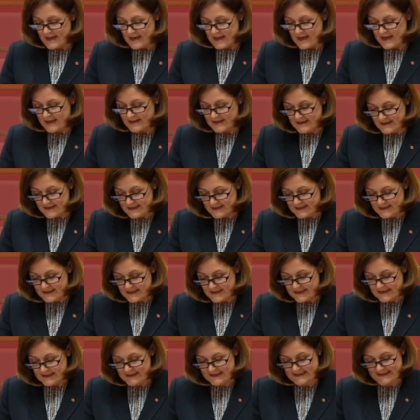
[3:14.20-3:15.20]

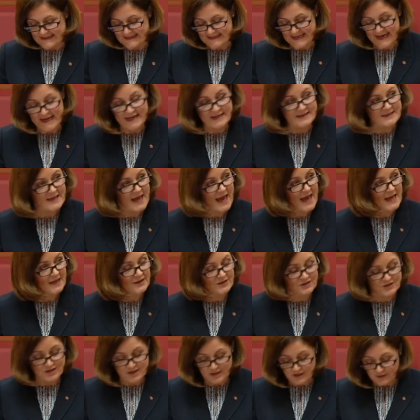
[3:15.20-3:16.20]
existing state
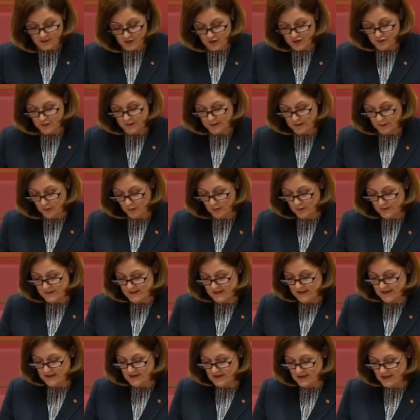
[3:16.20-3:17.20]
and territory laws
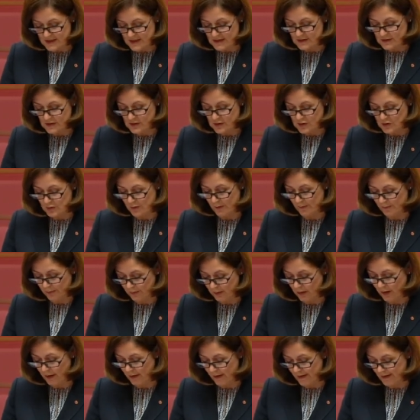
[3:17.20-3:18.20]
continue to
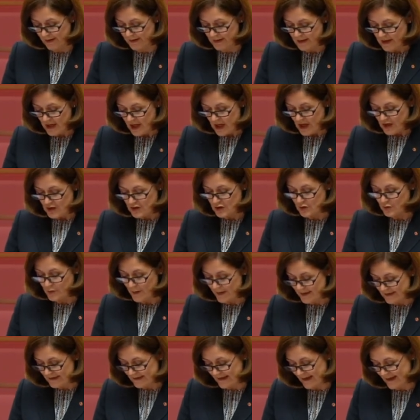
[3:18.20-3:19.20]
apply to
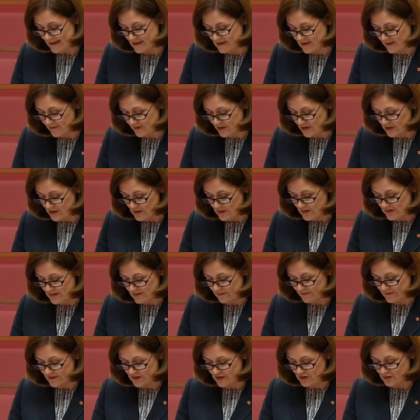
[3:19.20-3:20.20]
regulate the use
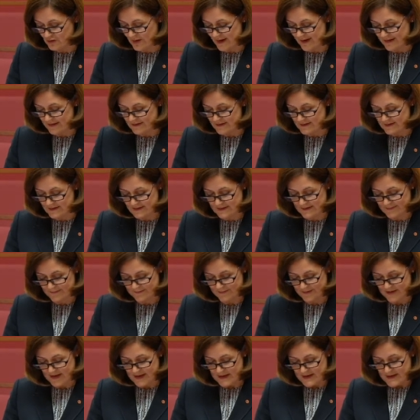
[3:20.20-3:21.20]
of restraints.
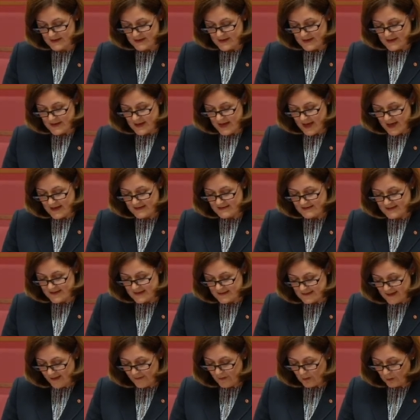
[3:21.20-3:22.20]
As
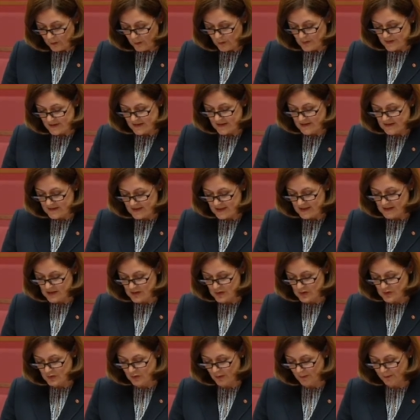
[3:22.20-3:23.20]
these other laws
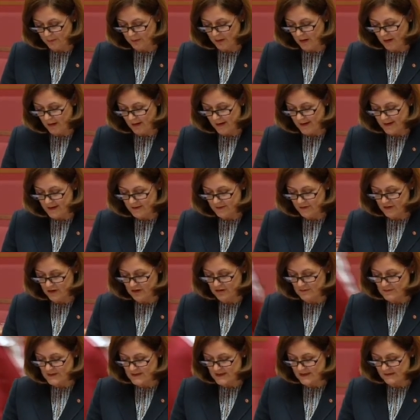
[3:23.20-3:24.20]
continue to apply, the
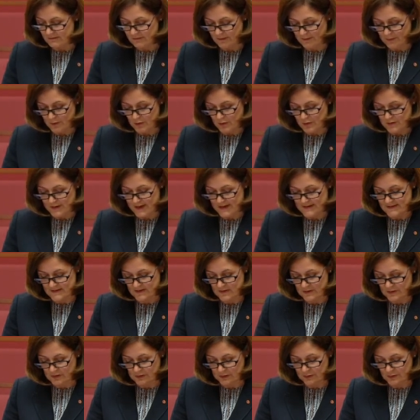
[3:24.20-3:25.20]
committee report has
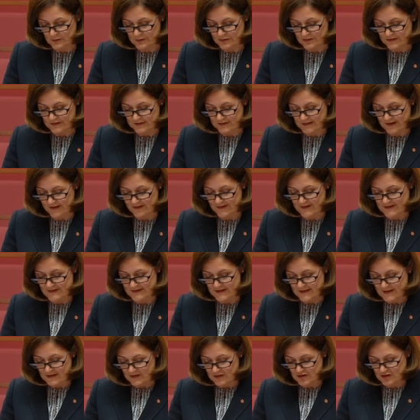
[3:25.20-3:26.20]
concluded that
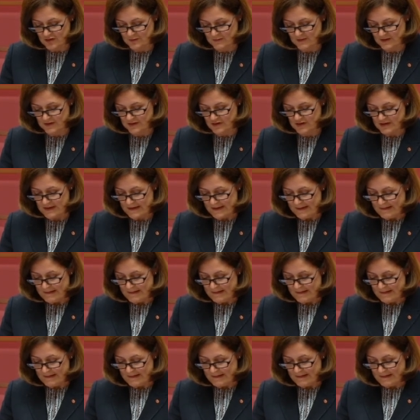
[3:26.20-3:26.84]
this instrument,